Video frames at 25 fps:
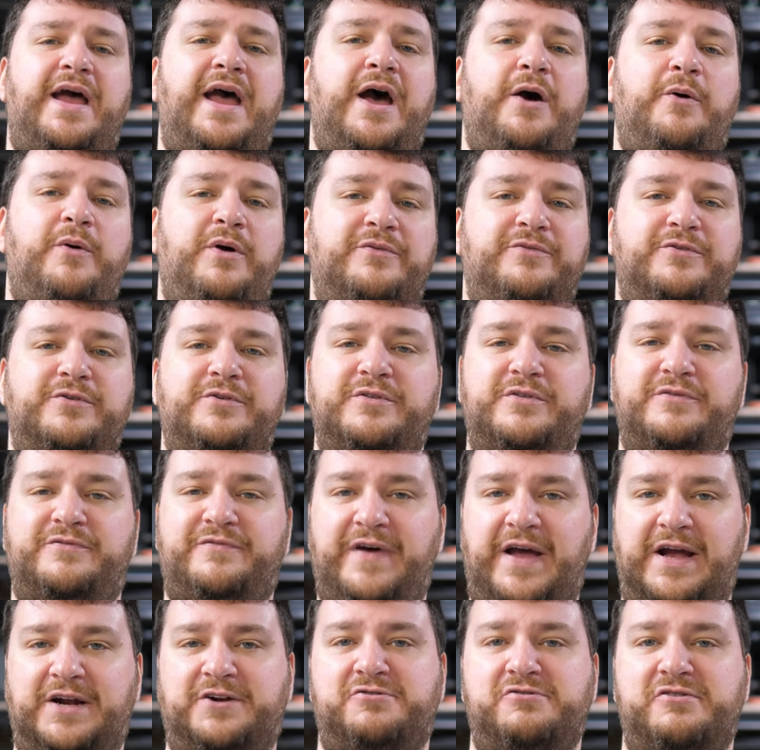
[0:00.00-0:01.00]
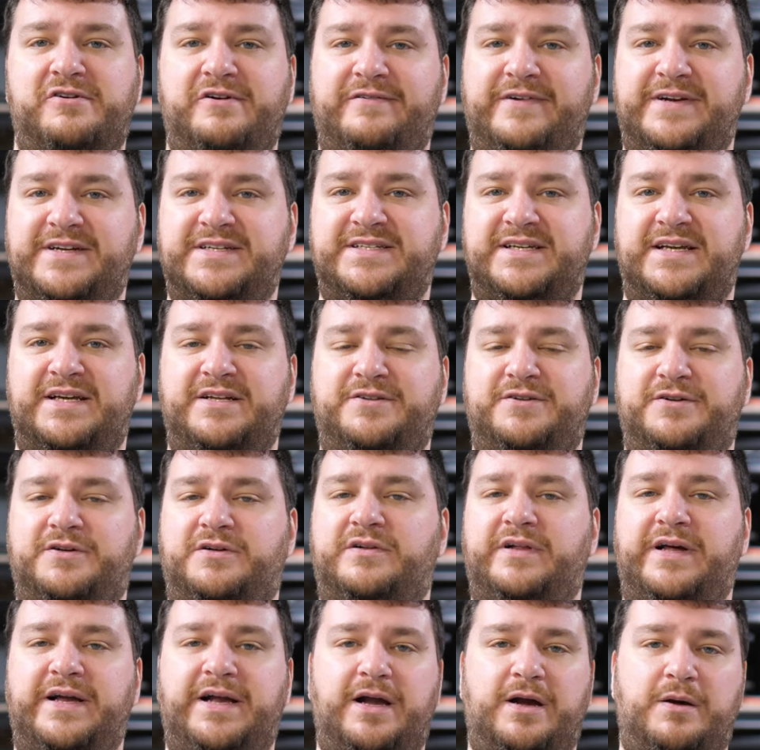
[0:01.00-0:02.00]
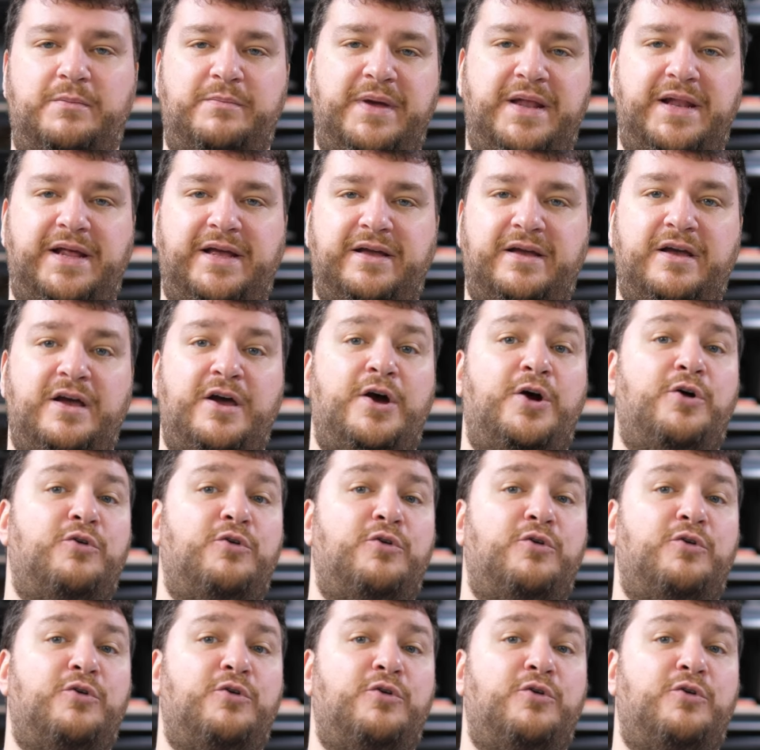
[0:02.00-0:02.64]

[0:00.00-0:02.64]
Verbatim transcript: However, the factory reset took like a minute,